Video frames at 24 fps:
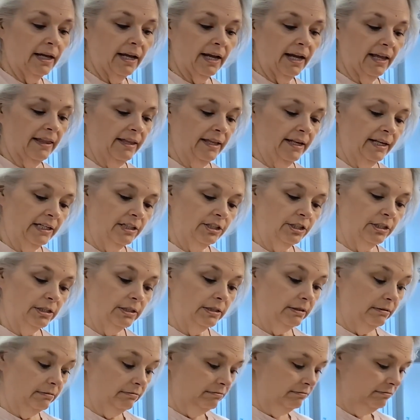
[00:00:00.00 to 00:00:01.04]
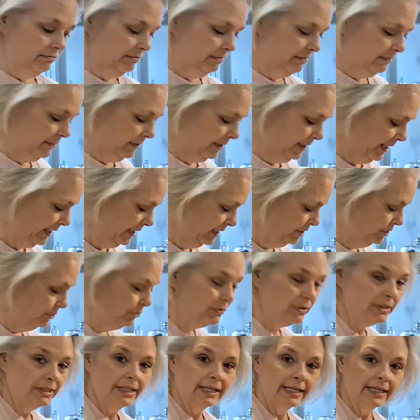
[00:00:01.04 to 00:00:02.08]
and then I just let it do
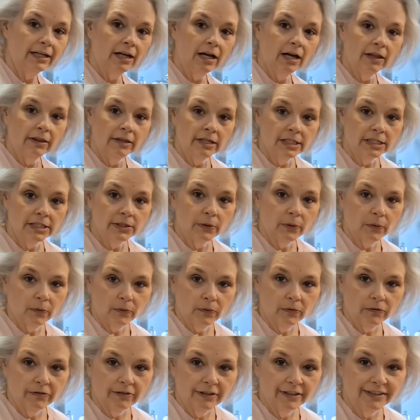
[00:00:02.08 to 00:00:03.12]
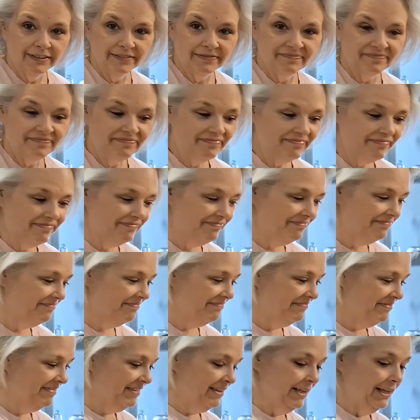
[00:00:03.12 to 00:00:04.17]
this thing on the stove.
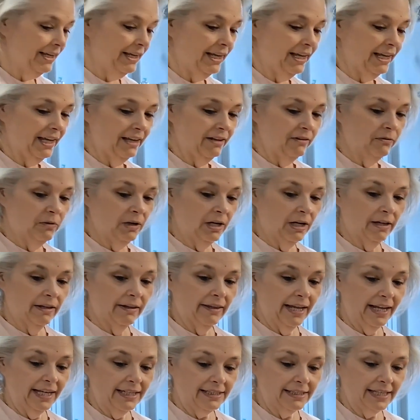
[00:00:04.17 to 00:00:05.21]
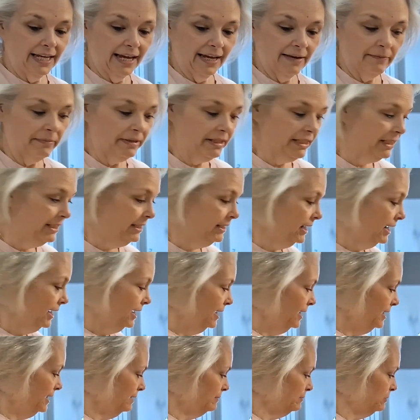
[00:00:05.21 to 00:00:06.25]
And while that's happening,
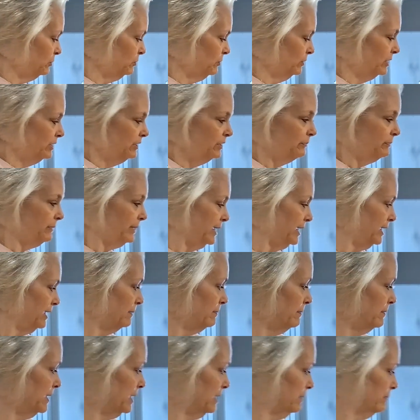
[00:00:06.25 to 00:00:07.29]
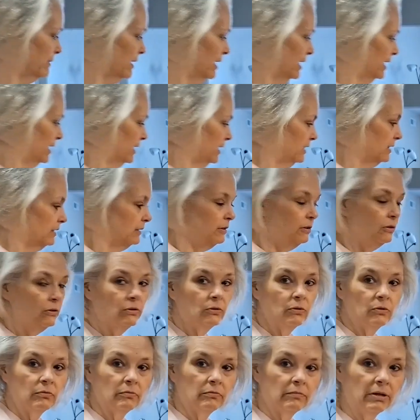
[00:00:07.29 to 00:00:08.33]
I am going to make me my
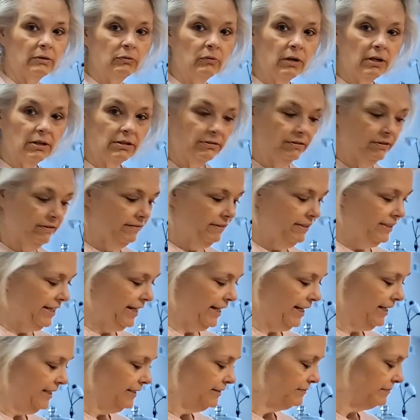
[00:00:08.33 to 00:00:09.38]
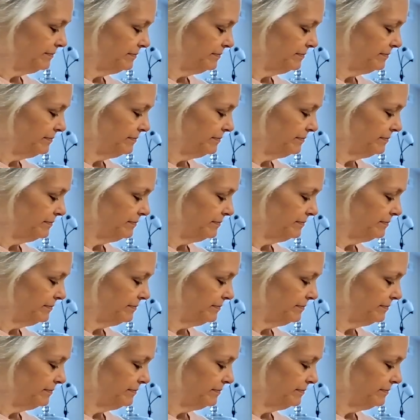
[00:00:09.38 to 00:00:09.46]
water of the day.